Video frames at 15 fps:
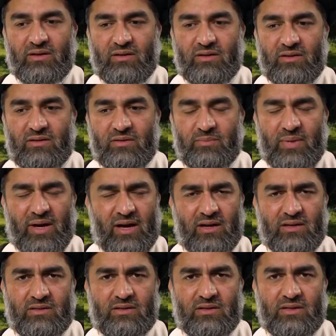
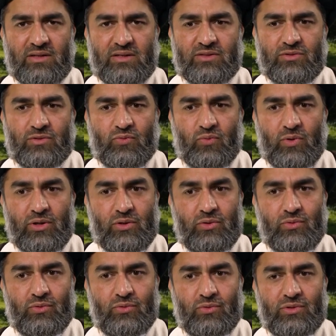bad. So what you
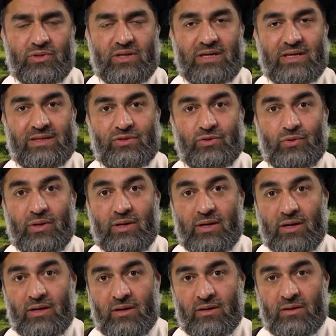do is you
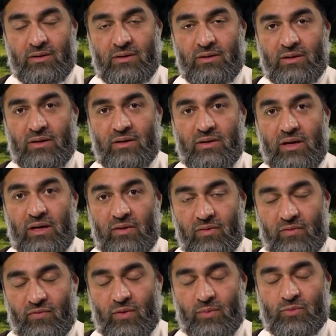learn,
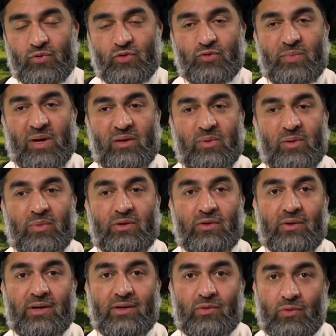even from those bad people,
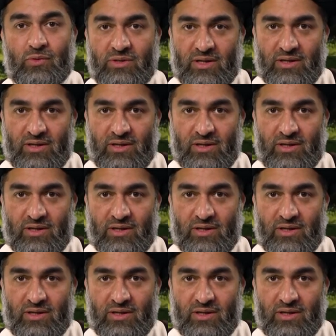you learn good